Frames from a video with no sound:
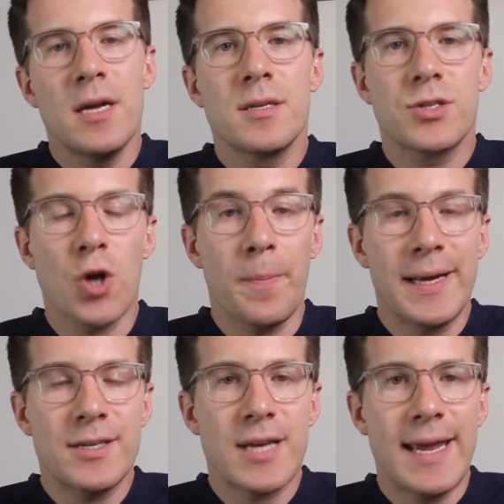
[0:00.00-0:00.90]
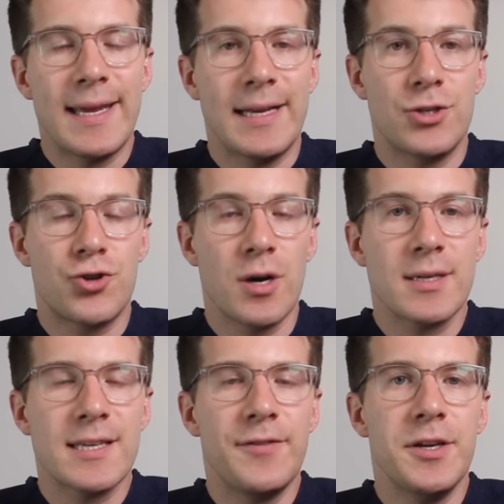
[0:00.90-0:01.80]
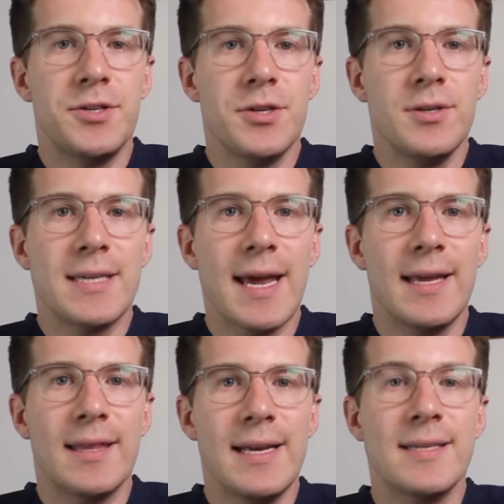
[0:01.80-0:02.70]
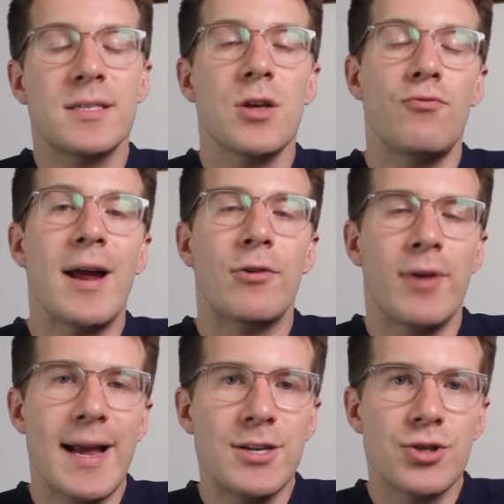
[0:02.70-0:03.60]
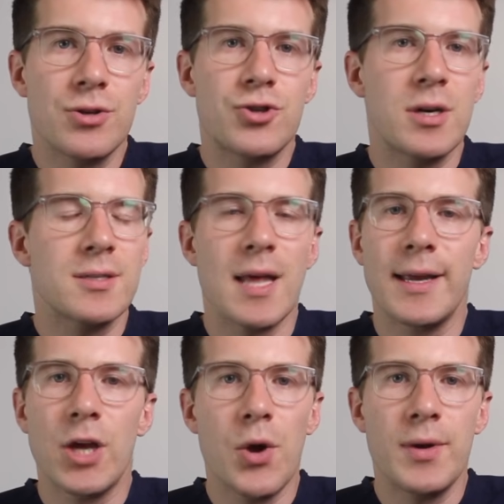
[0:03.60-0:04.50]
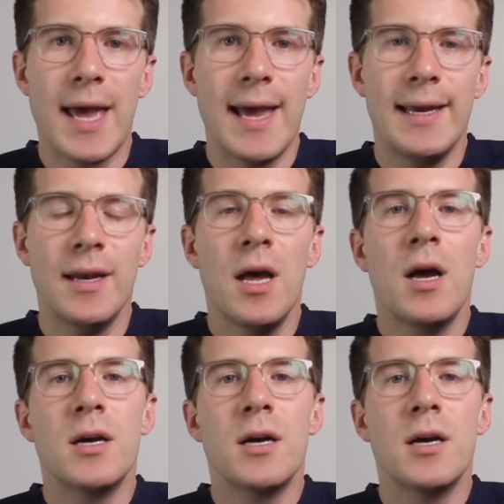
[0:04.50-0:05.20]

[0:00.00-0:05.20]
stopping taking drugs if you do take these, so recreational drugs like cocaine,